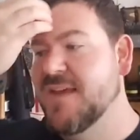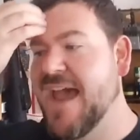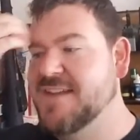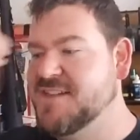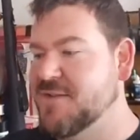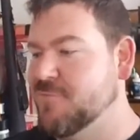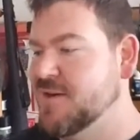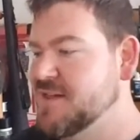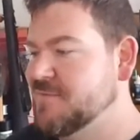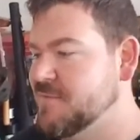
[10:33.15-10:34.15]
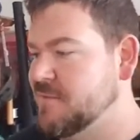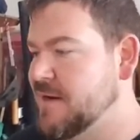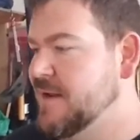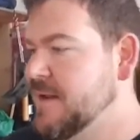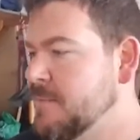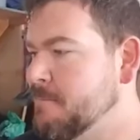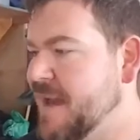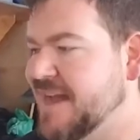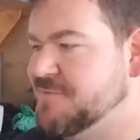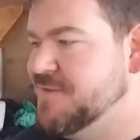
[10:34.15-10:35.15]
had stuff rigged up for
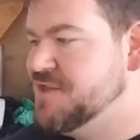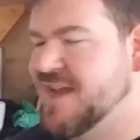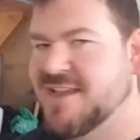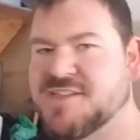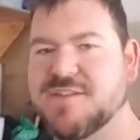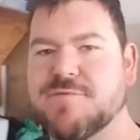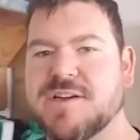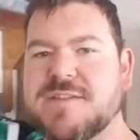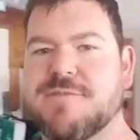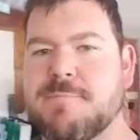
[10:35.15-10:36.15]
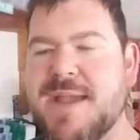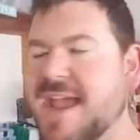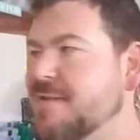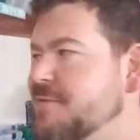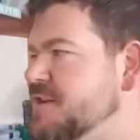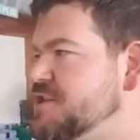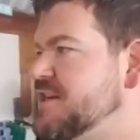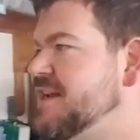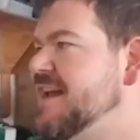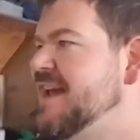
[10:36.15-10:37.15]
bass fishing. Had stuff rigged up for pan
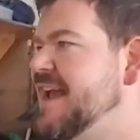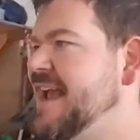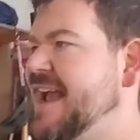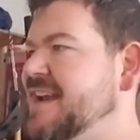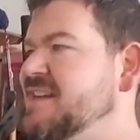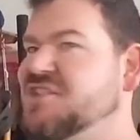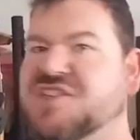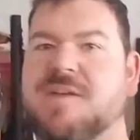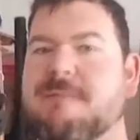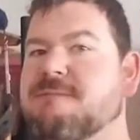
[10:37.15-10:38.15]
fishing, and just